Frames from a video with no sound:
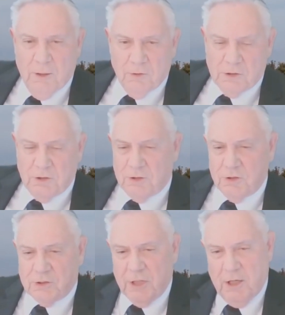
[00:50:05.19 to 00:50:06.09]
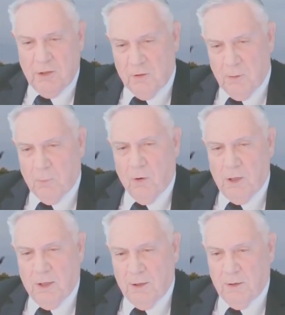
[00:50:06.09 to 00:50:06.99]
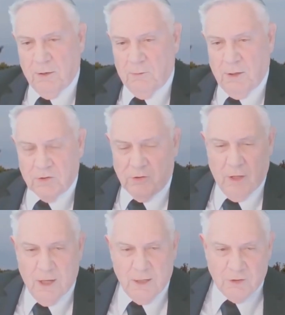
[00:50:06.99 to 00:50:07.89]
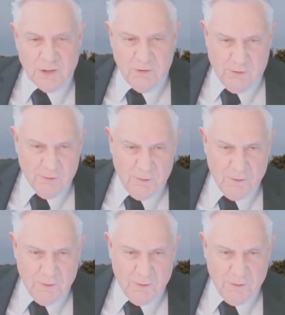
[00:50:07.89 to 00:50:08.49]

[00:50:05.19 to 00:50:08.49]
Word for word: and she's just standing there praying and lets the lions eat her.